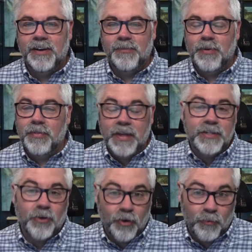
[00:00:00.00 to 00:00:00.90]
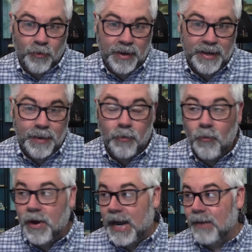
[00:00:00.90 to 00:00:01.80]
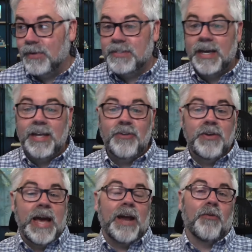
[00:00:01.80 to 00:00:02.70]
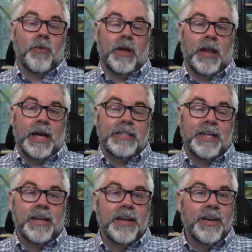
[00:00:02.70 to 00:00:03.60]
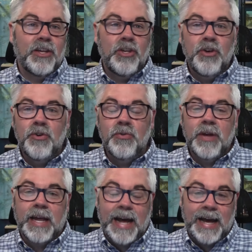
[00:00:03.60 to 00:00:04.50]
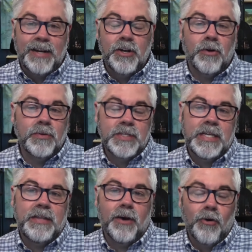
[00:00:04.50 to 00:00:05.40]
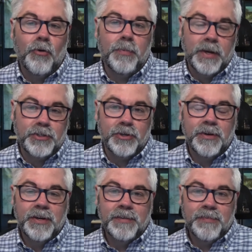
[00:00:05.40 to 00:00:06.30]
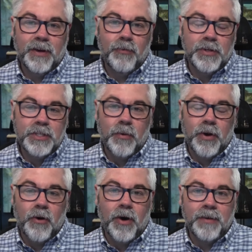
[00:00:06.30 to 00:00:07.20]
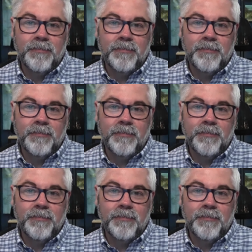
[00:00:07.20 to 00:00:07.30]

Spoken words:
when things aren't working. Number one, I would say you got to realize that you and I don't see the whole picture of what's going on.